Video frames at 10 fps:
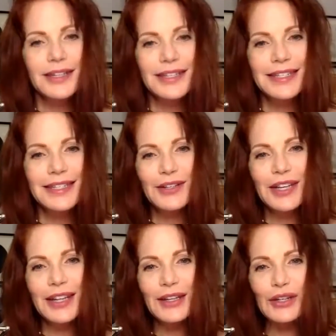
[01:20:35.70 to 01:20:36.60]
did you see
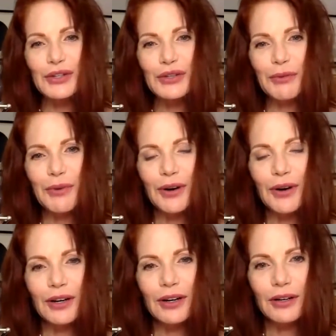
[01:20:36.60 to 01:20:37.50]
the news
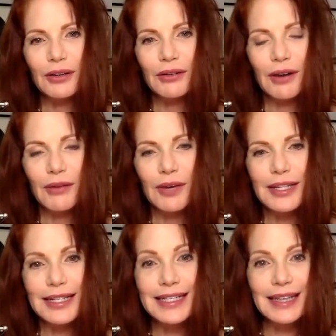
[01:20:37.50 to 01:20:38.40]
reporter who was
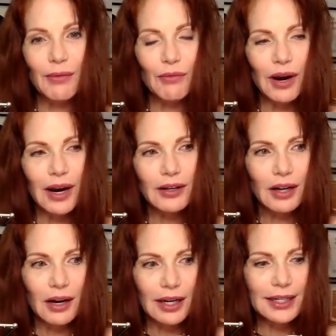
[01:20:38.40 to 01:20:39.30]
somewhere
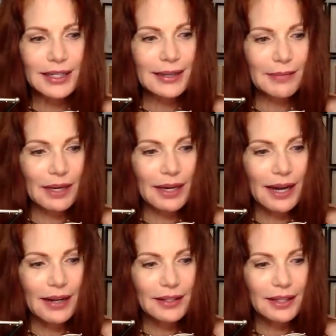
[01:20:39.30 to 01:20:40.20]
talking to somebody
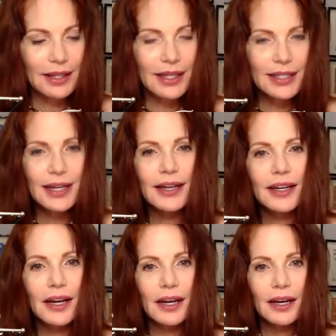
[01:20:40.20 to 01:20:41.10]
else, and they said
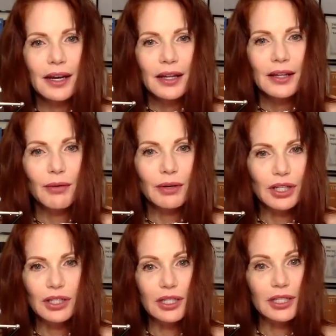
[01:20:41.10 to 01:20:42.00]
they were
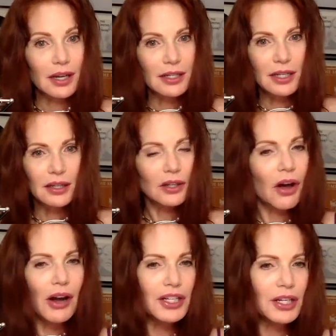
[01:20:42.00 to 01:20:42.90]
just discussing the
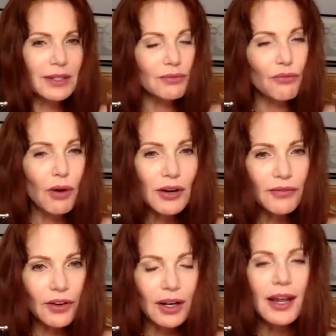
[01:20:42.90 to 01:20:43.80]
launch, it was
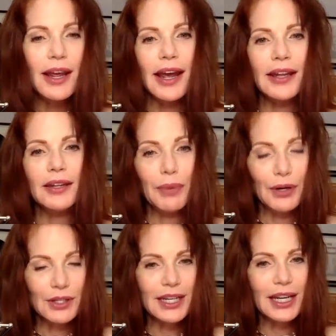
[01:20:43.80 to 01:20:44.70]
wonderful, and the
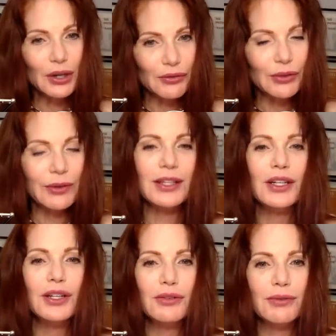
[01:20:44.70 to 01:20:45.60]
person interviewing the
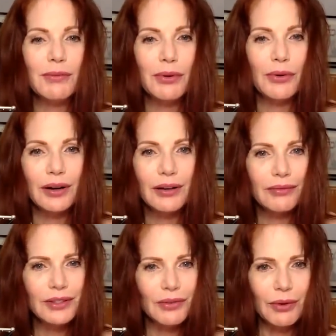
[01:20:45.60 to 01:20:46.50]
news reporter,
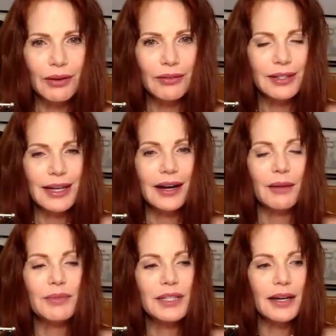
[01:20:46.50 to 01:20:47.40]
was a weird
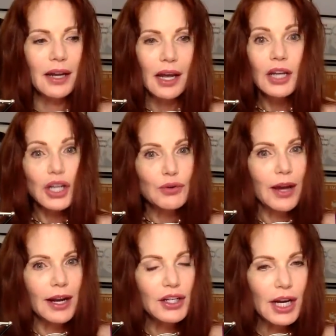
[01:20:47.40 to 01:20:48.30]
setup, said, did you
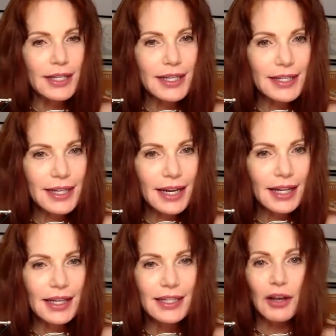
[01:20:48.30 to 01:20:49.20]
get a chance to see it?
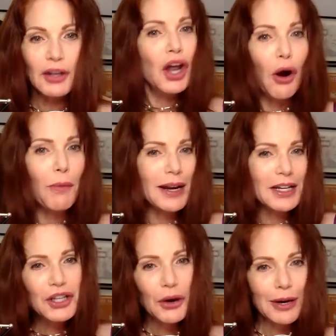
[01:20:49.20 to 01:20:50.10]
And they said, no, but
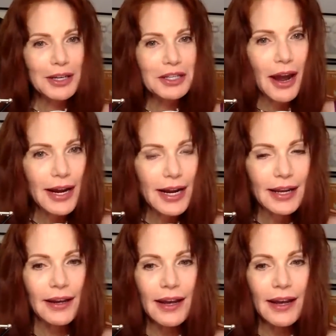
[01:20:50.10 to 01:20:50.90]
it's so exciting.